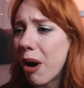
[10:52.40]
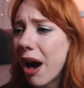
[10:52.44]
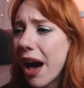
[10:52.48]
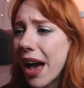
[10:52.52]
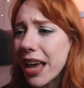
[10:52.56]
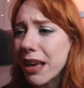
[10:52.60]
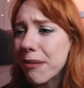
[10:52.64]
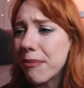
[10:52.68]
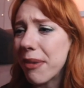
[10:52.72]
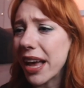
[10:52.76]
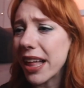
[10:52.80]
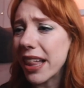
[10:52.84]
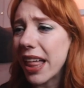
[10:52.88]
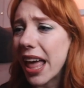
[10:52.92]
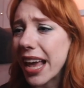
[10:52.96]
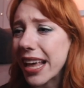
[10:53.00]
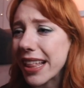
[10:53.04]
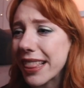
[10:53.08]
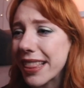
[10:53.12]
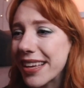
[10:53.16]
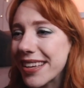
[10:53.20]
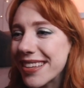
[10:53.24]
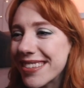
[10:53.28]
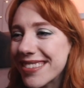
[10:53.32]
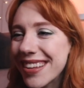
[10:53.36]
why am I
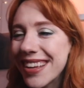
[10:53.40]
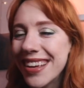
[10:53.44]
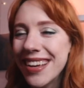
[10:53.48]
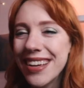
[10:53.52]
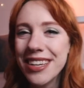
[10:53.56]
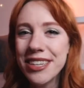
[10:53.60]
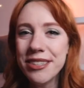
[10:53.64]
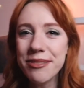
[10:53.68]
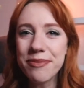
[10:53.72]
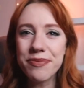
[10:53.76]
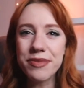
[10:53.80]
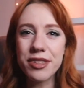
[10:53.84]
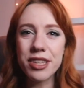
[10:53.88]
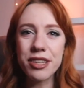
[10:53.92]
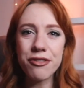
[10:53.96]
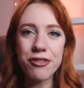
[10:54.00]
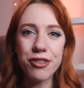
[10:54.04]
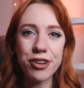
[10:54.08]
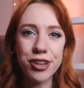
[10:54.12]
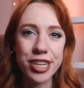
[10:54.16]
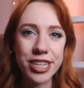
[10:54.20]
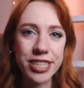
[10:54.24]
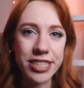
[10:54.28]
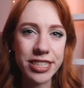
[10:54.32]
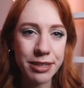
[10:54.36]
like this?
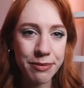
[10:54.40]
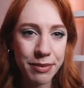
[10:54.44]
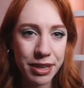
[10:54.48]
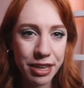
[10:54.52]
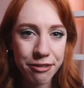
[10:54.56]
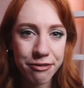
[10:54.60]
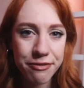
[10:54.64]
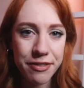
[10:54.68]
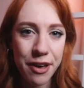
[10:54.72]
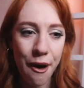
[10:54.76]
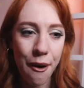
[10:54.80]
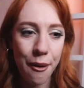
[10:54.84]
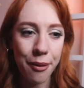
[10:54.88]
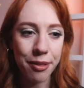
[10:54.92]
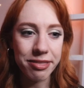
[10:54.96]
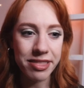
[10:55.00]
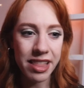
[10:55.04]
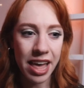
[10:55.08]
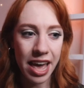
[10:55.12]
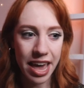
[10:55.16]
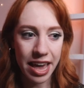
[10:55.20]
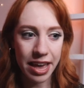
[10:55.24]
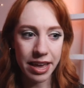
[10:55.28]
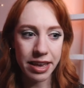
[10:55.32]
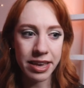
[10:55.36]
For Good to Me felt
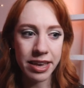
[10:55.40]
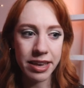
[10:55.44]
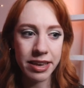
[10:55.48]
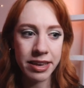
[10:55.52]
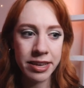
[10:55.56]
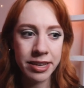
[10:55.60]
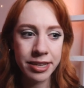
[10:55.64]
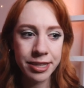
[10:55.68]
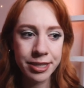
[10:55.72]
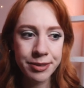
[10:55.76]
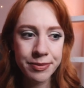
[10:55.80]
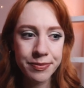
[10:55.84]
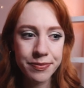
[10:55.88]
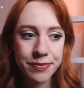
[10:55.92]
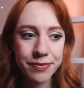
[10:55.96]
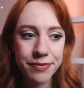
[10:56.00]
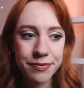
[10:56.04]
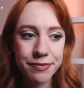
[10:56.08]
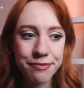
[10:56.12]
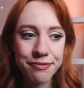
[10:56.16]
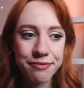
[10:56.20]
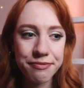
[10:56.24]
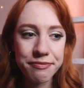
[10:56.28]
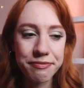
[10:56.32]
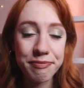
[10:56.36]
like
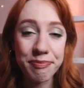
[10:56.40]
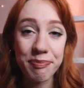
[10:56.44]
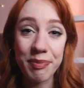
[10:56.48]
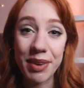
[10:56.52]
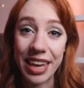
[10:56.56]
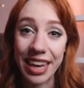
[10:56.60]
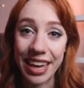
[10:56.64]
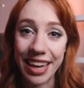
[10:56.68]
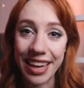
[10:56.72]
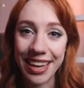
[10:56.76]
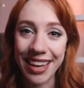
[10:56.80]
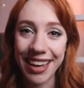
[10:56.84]
me,